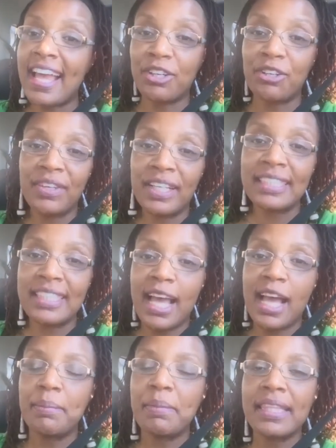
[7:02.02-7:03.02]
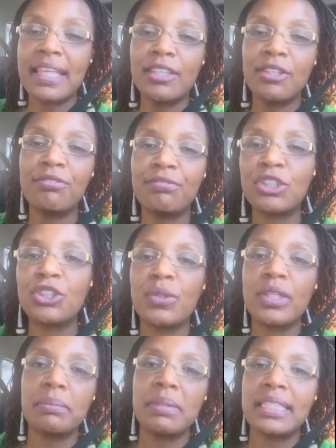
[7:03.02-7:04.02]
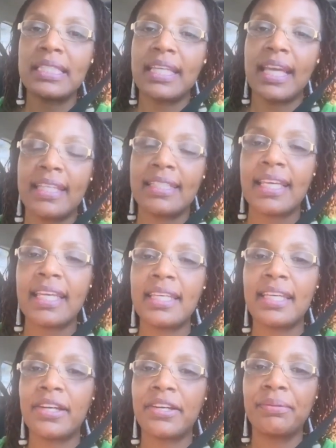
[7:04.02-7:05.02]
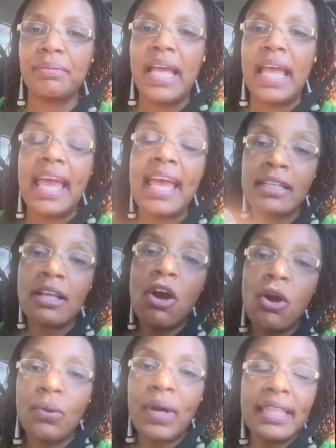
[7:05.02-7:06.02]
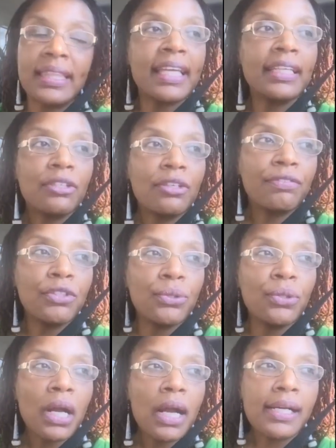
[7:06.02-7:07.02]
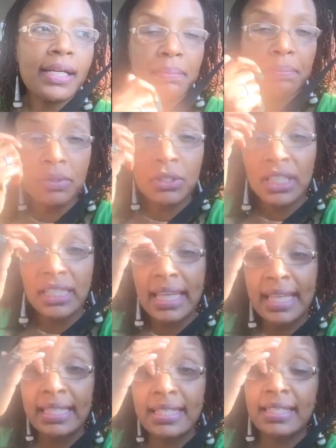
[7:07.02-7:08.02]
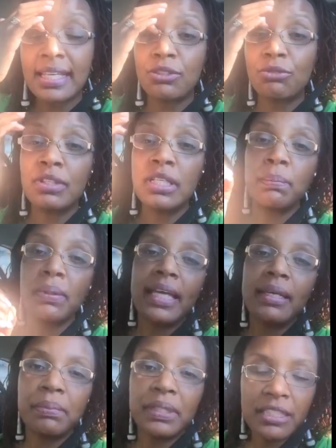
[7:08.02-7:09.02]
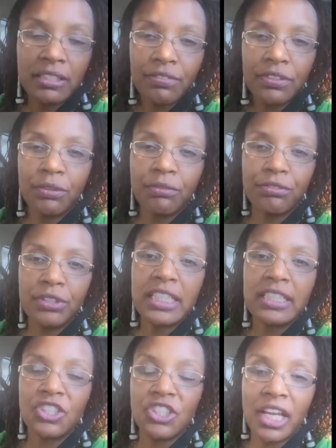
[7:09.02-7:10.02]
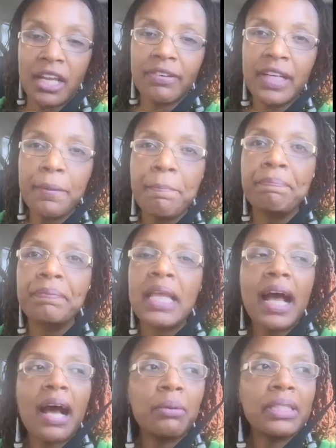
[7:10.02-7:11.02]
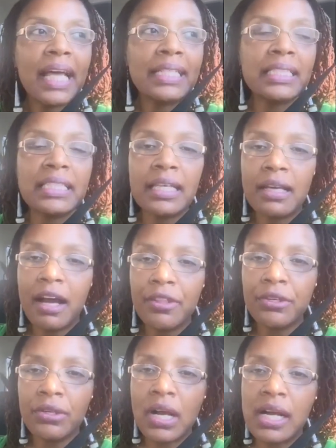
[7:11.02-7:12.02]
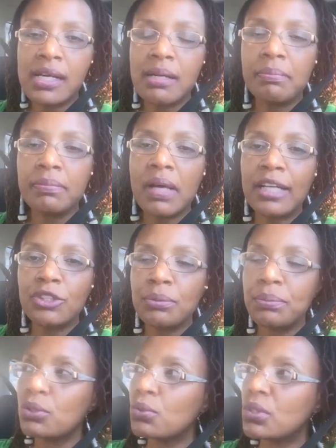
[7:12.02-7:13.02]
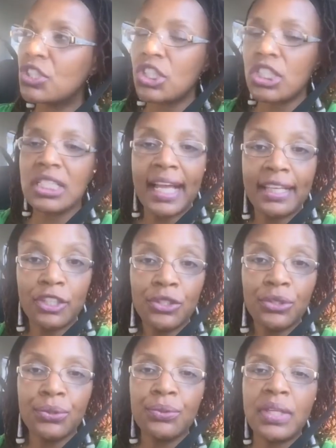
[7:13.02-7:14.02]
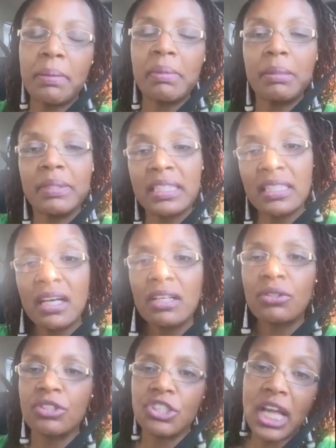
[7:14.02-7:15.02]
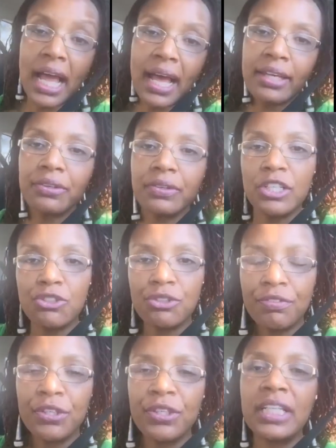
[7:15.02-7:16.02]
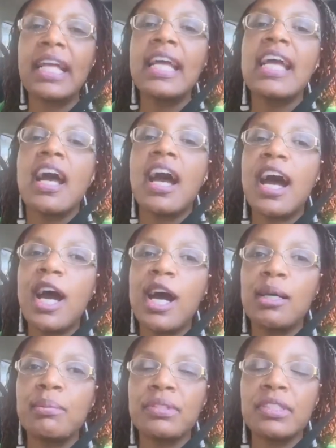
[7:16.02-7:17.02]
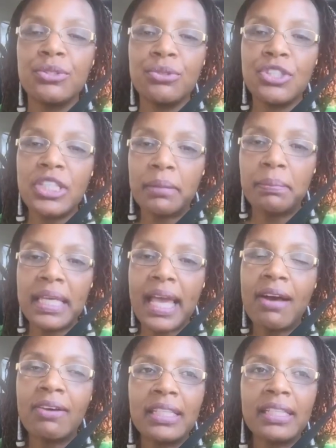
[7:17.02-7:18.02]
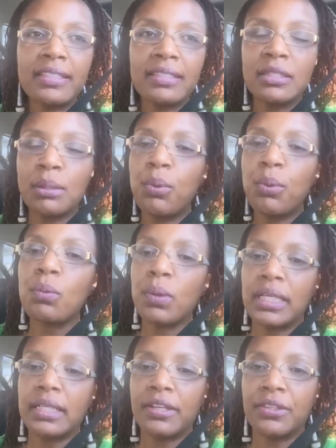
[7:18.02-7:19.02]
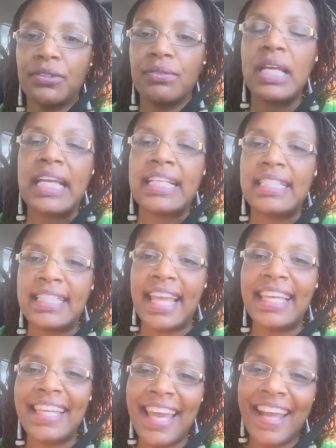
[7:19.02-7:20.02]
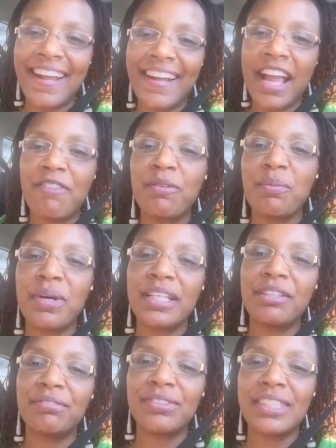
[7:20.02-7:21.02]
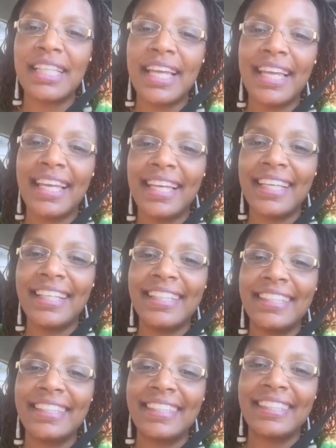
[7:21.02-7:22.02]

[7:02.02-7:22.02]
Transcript: I had a great time. And thank you for joining me today. Take care. And oh, and thank you. If you are um, looking at this as a replay, please feel free to share it. I would like to get other um, entrepreneurs just like you that may be stuck or shy or introverted um, to check me out and let's support one another. Take care. Have a wonderful day.